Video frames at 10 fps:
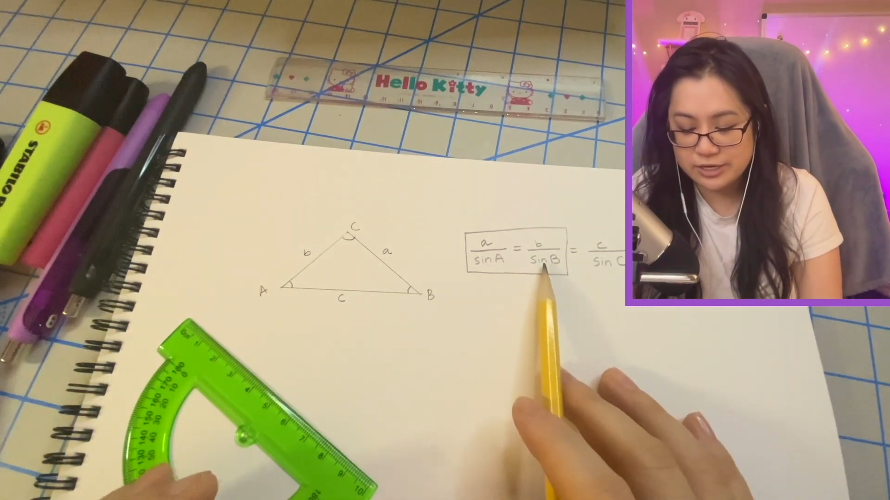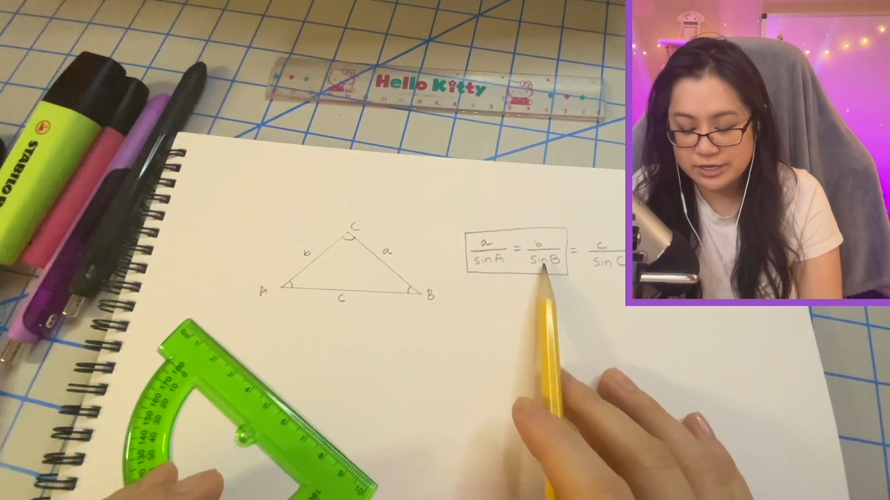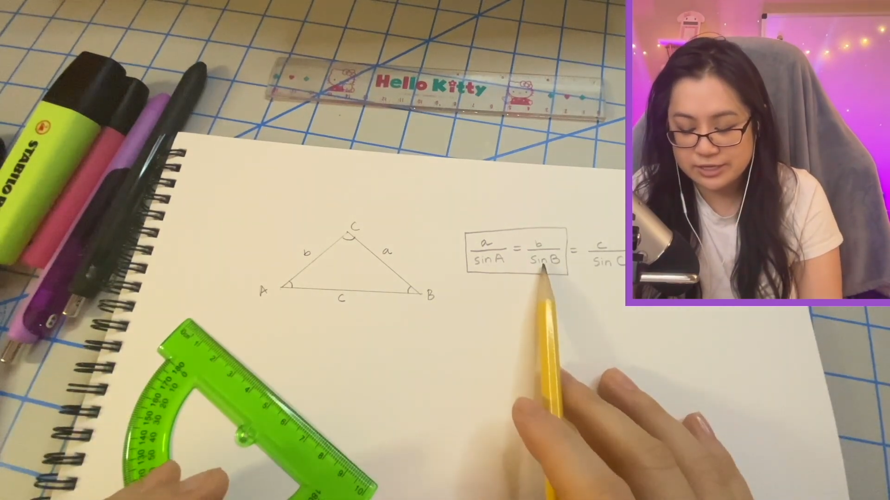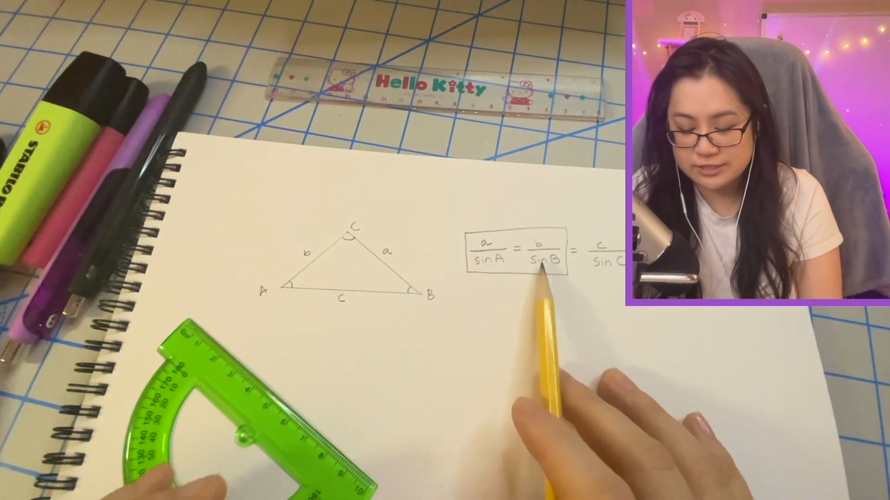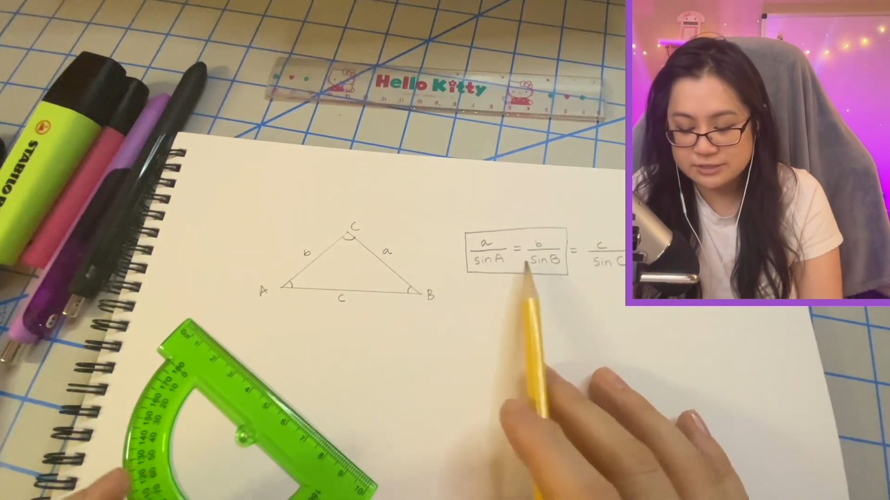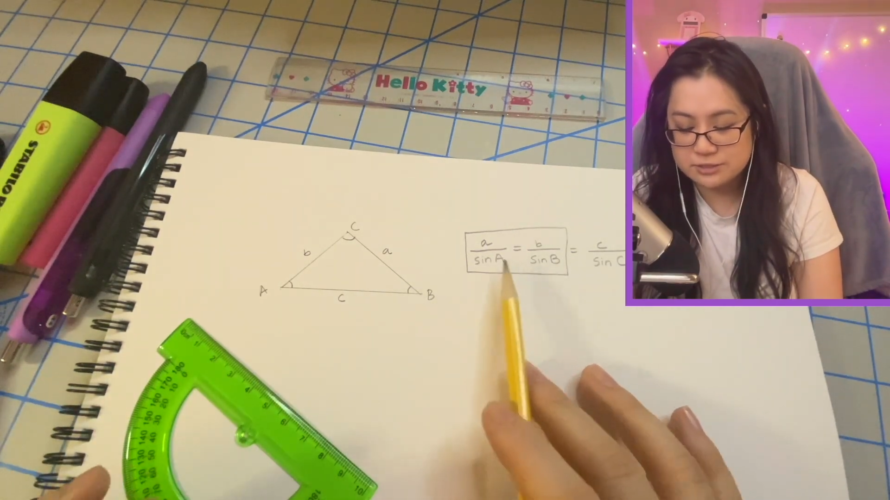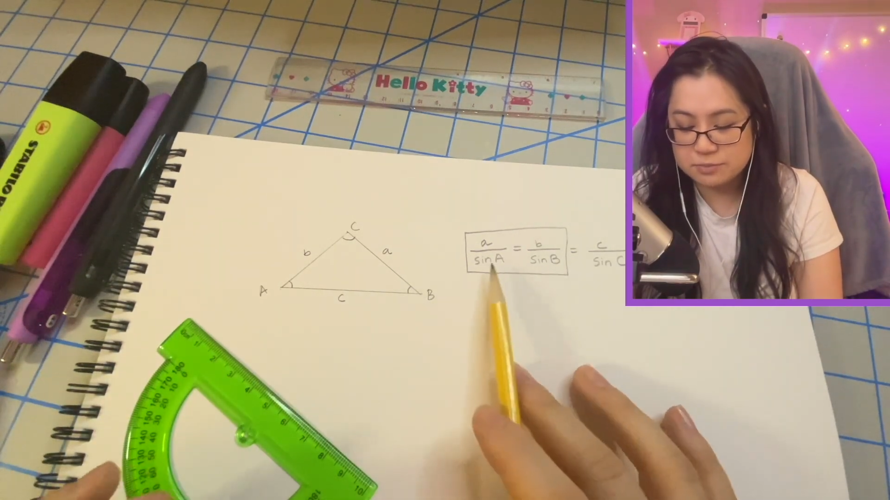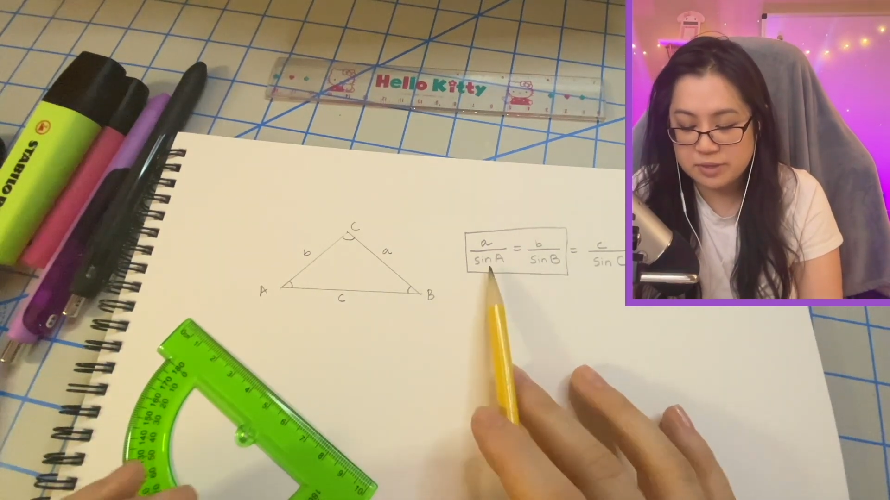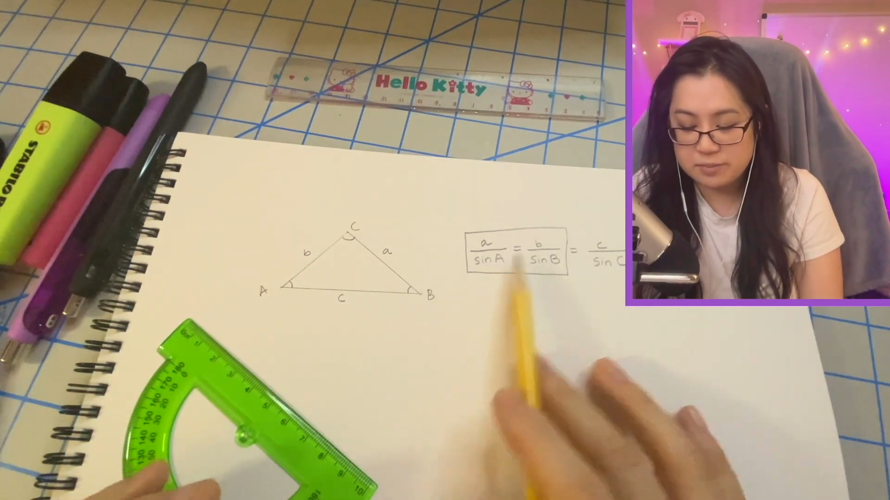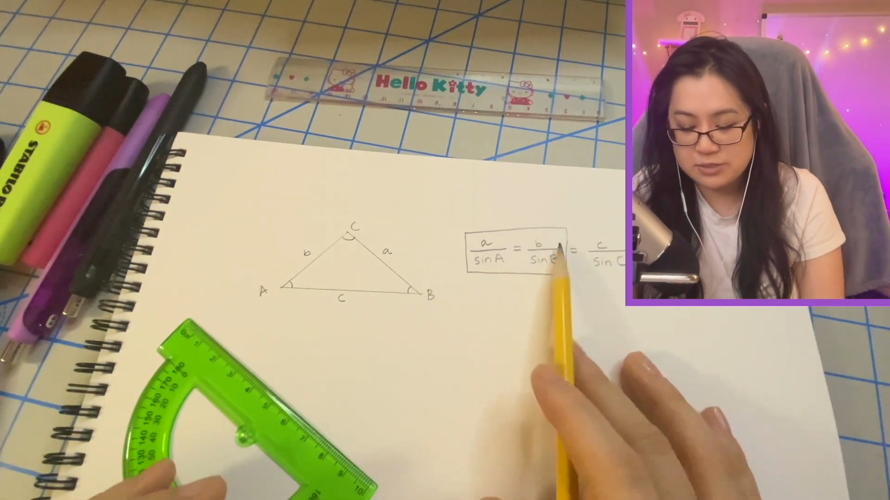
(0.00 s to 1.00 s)
and
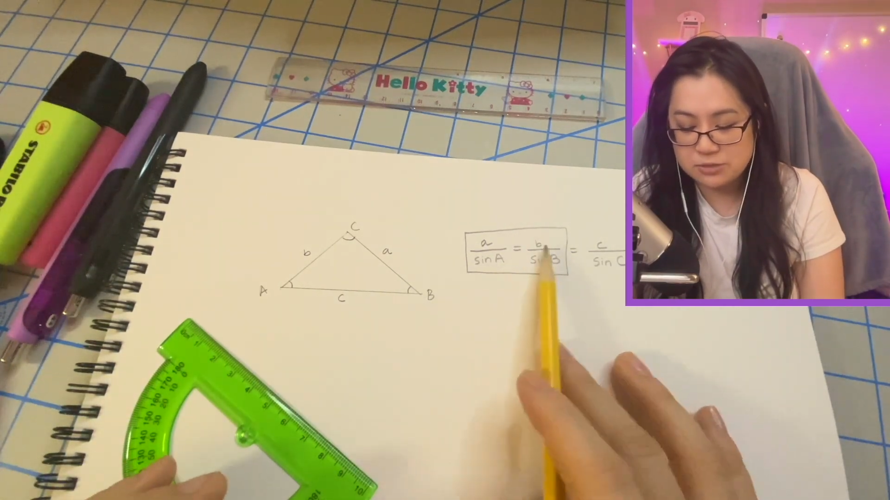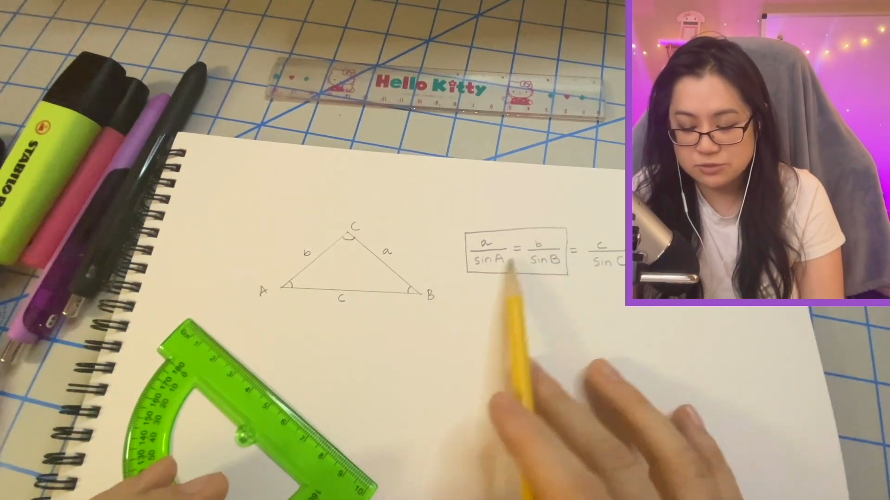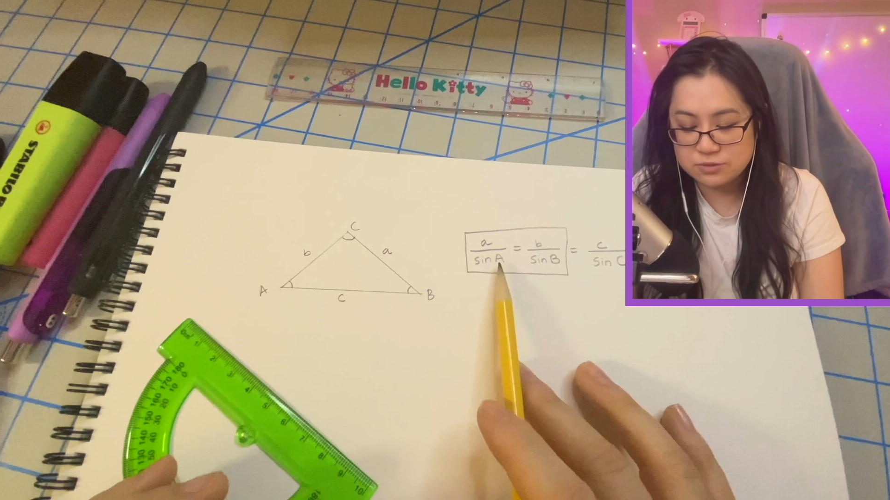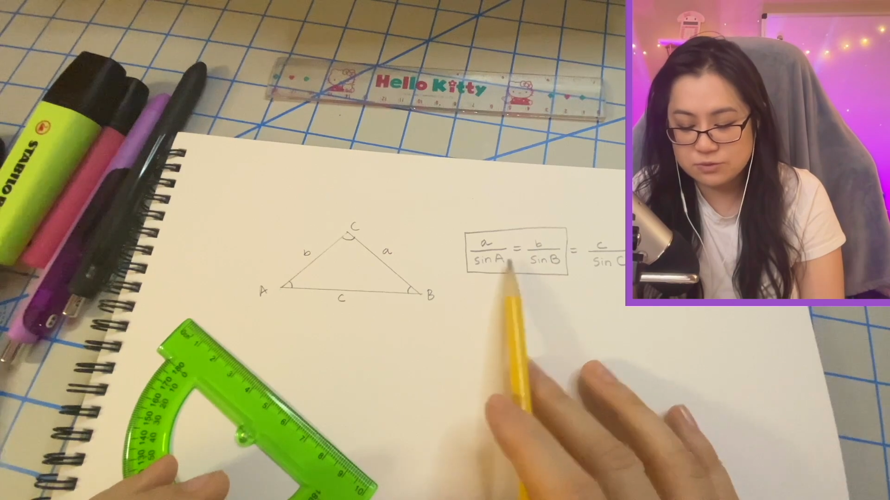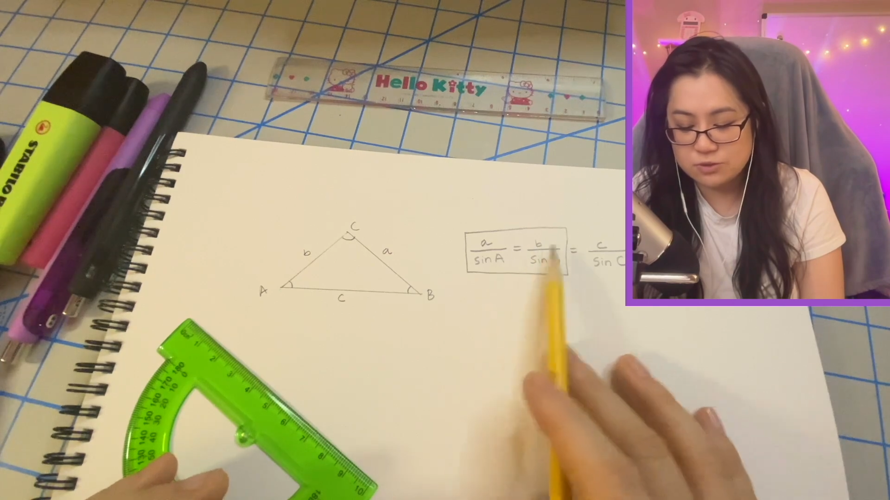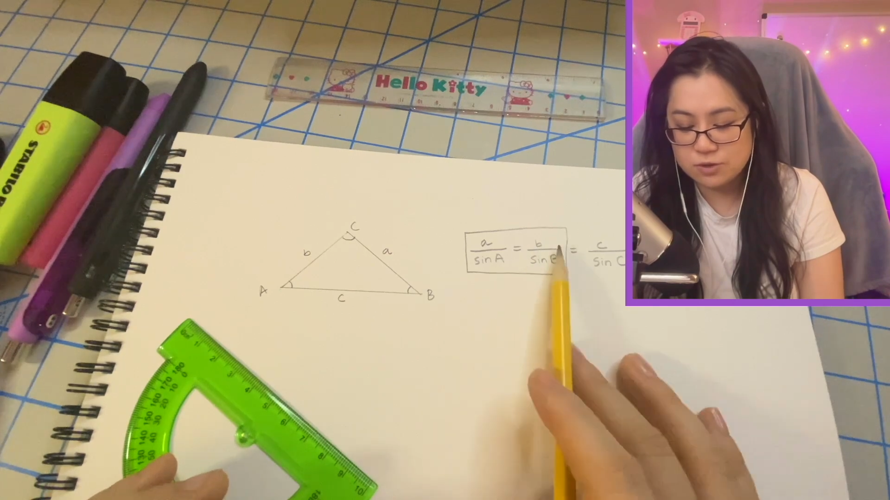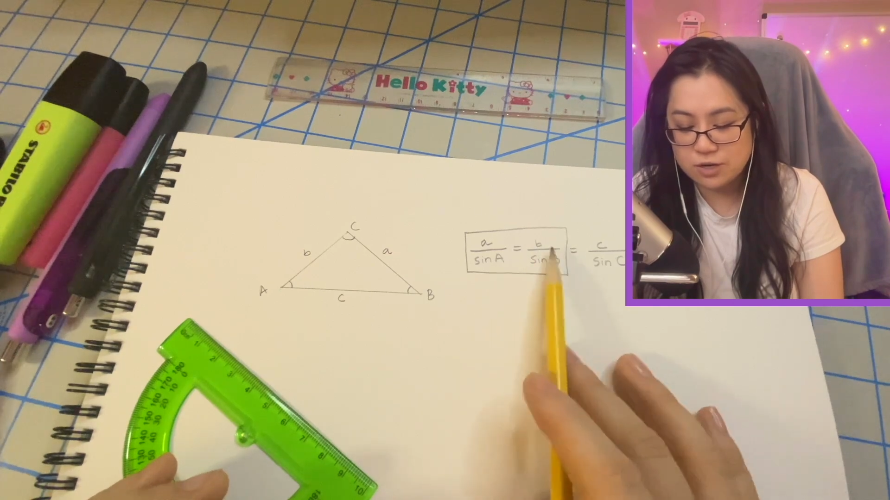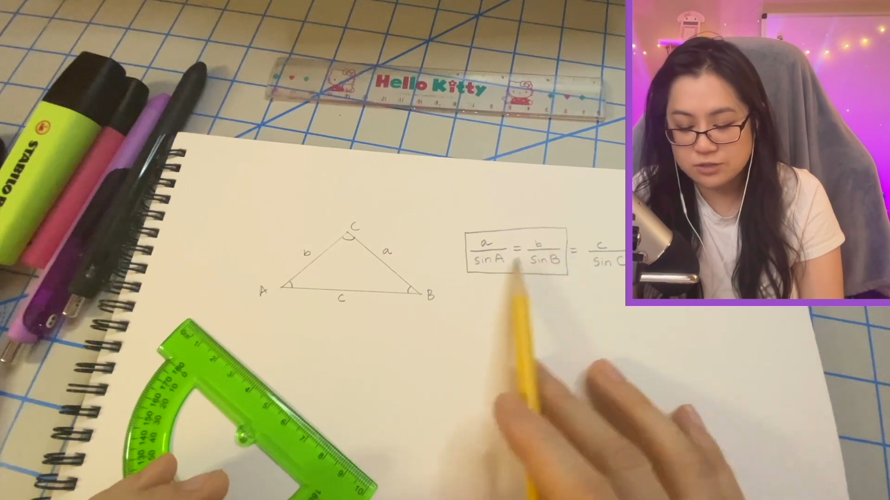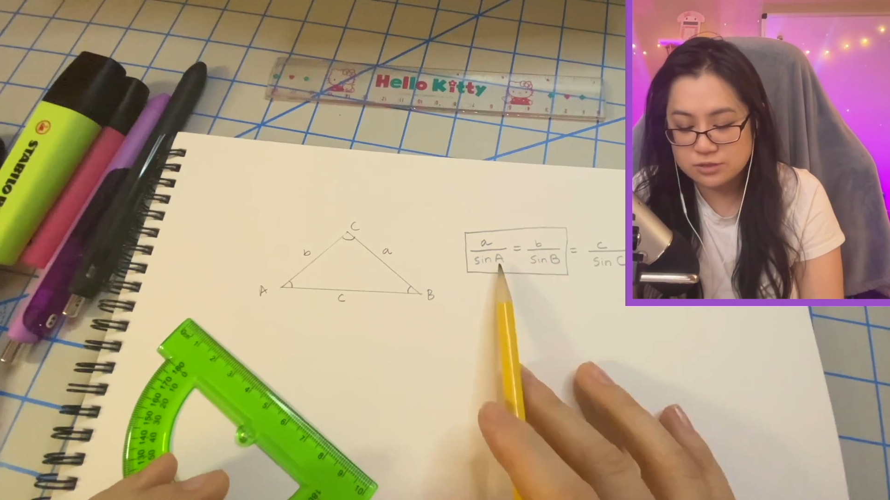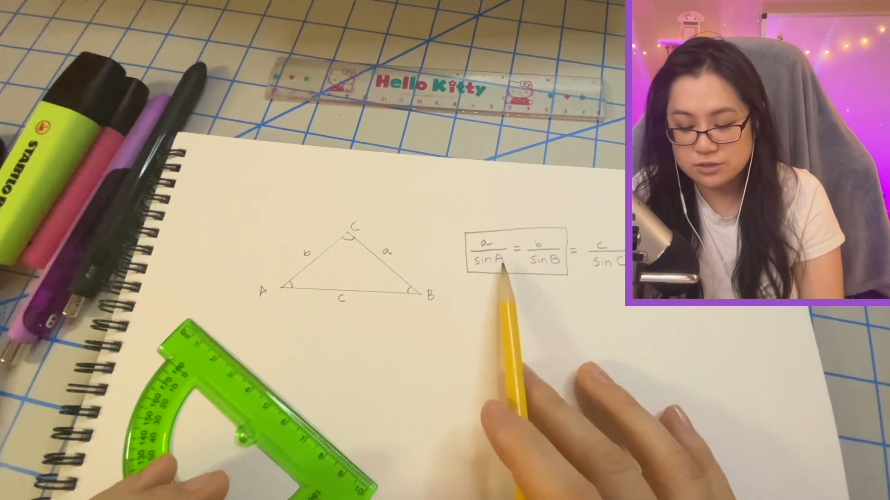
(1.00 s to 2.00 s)
maybe do some
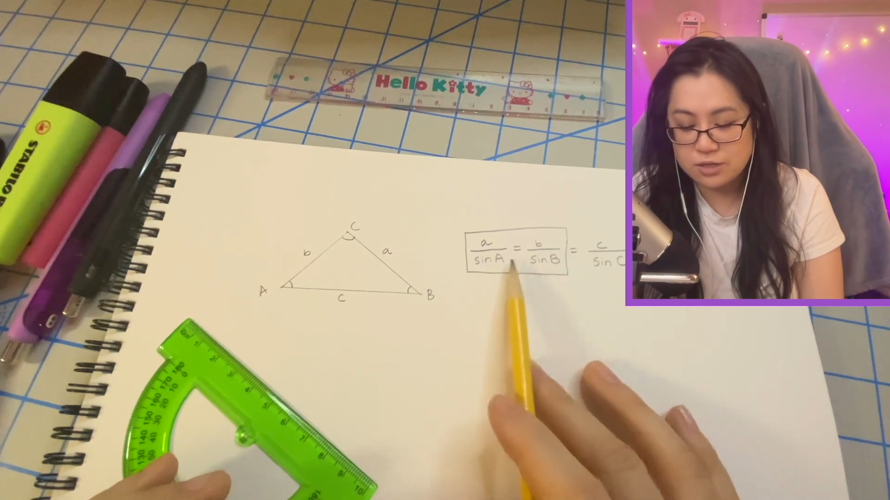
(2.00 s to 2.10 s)
cross